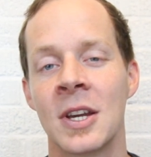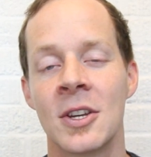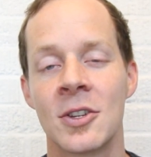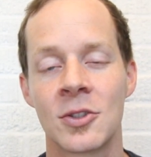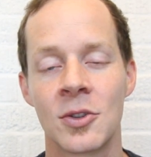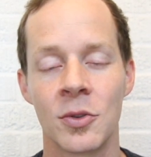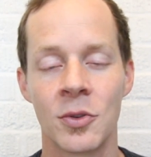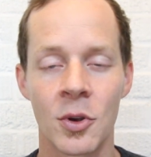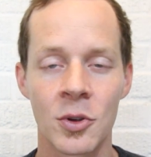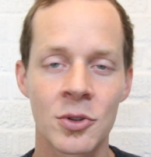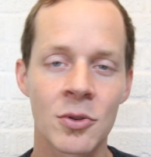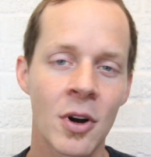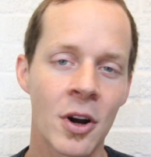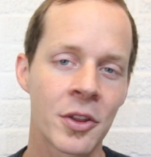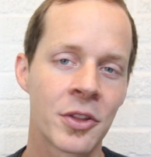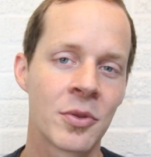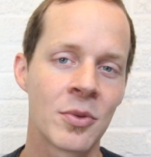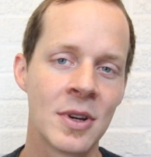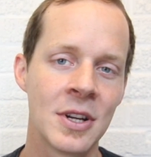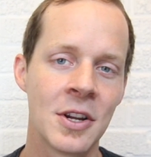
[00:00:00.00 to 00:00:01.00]
So those are
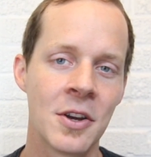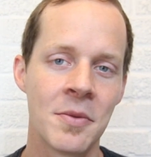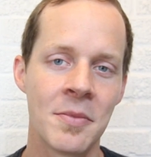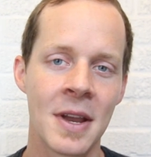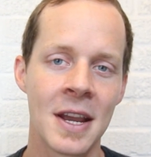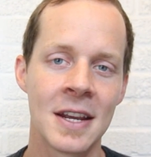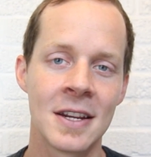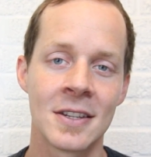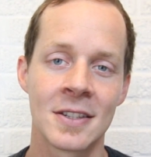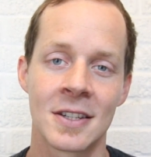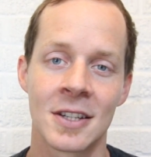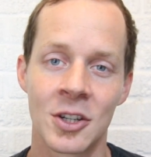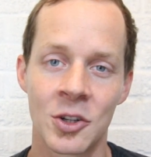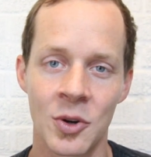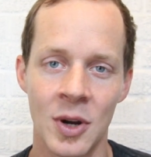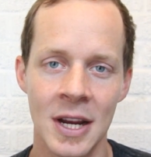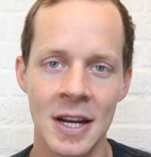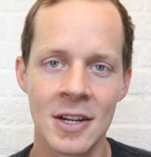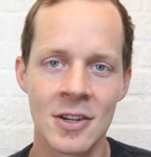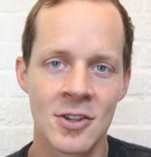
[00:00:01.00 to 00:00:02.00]
our three domains. A
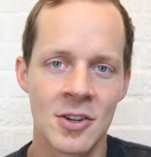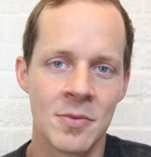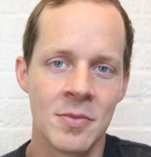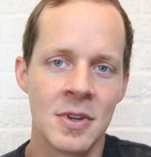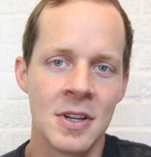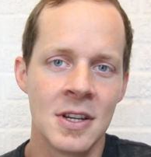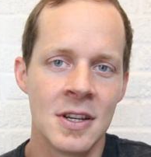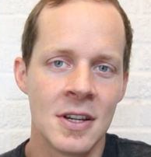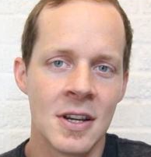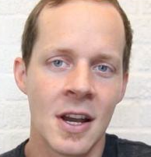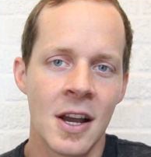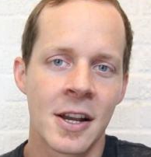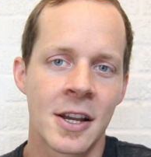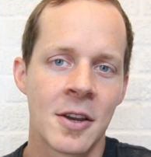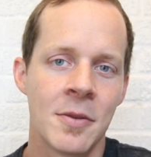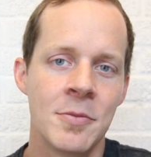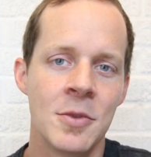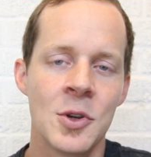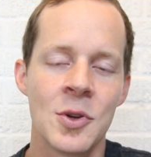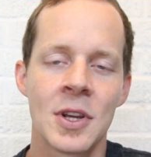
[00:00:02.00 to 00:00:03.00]
grade should be a
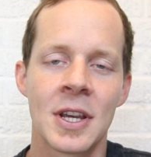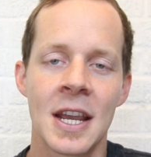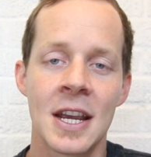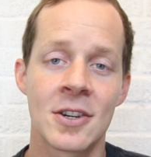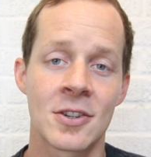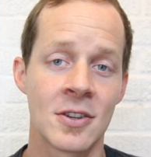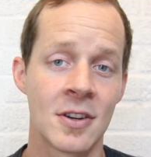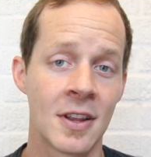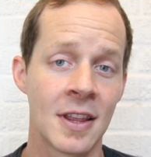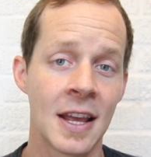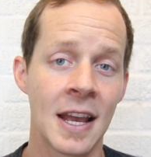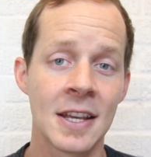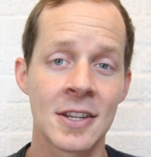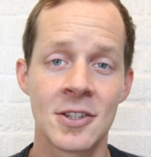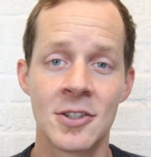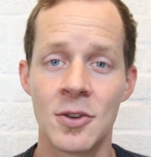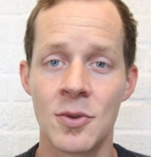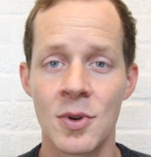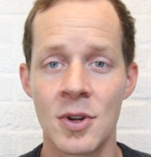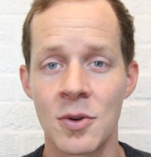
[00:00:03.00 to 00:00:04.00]
communication to that
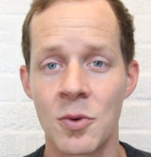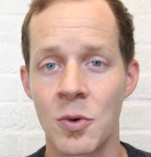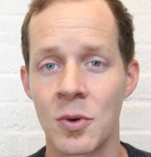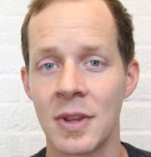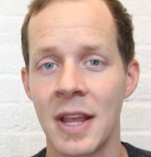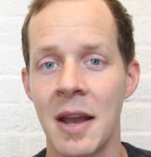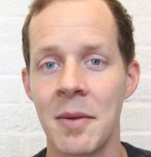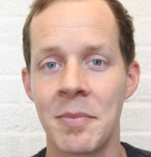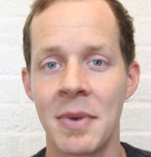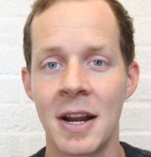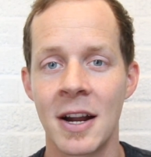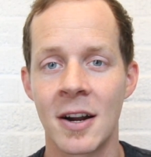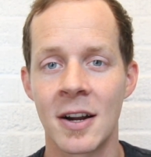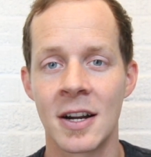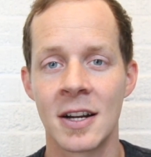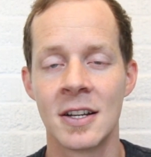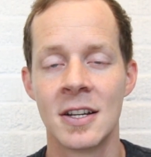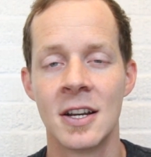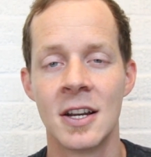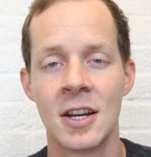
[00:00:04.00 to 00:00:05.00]
student or that
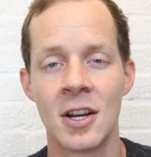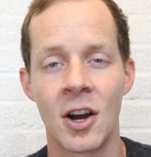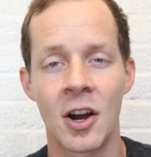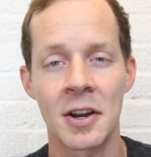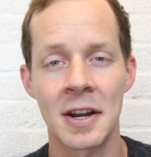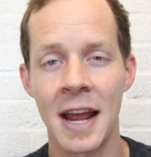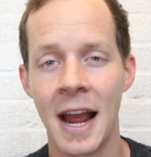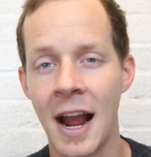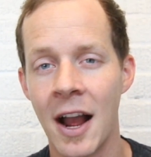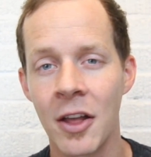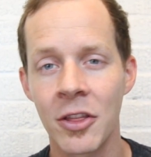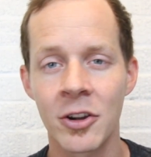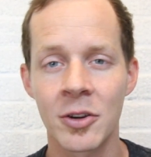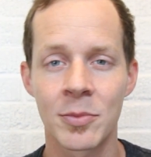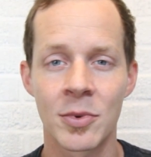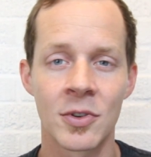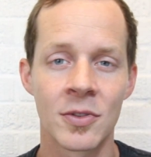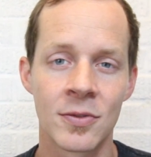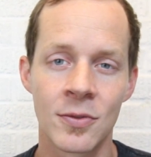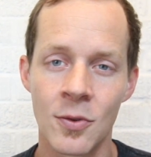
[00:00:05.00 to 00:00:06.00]
parent on how they're
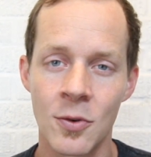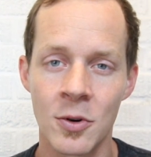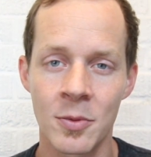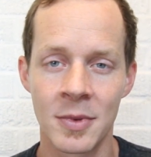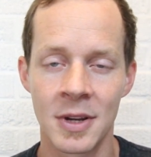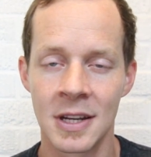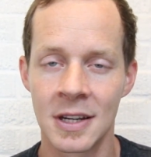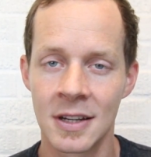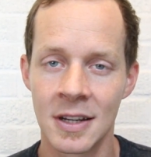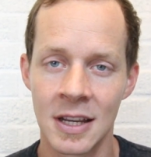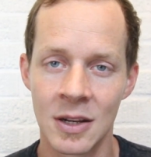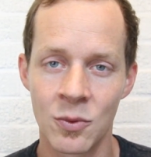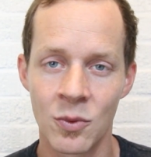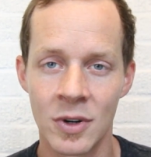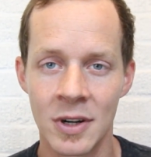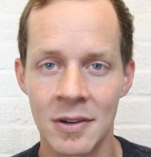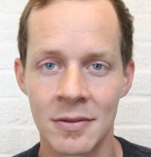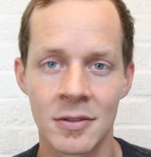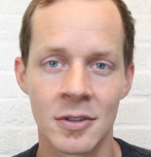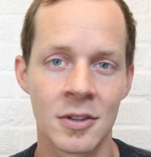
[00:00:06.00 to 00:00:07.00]
performing in
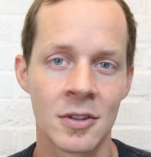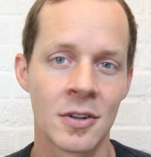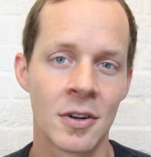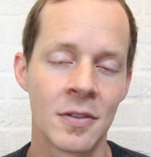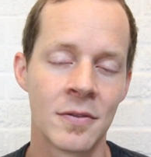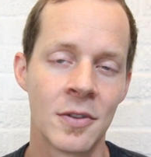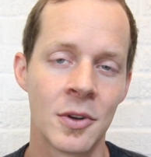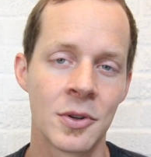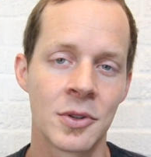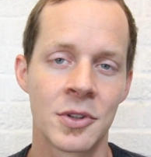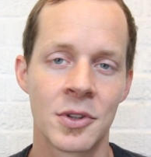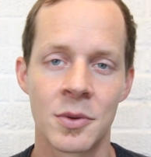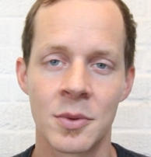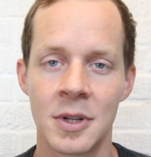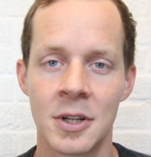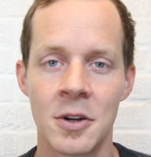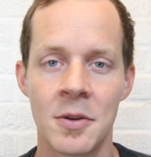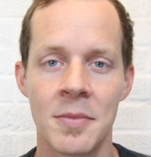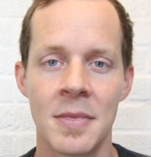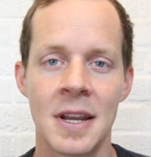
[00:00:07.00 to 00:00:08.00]
whatever of those
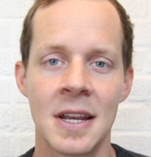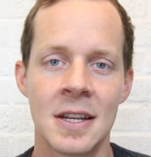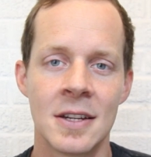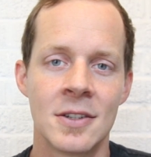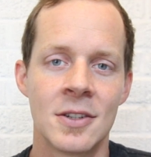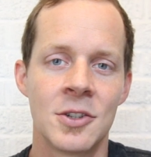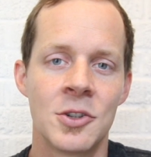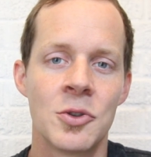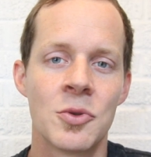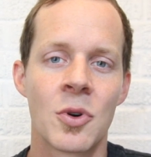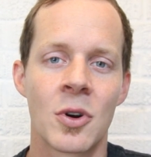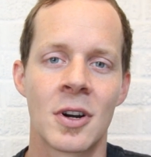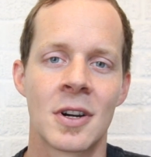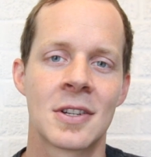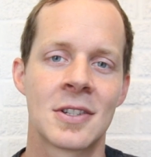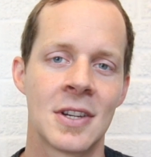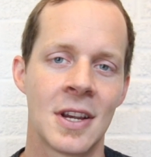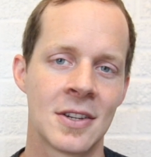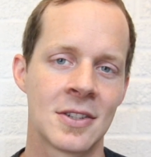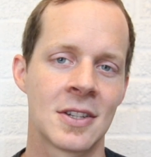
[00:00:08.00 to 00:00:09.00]
three domains you are
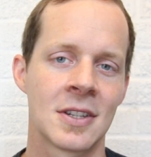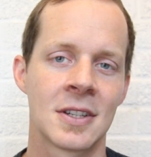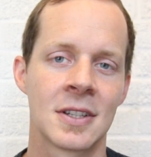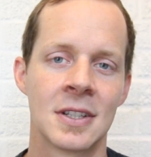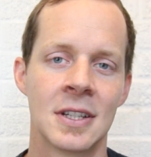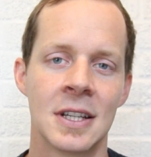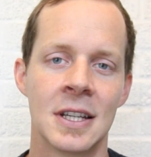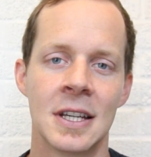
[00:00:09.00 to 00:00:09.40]
assessing.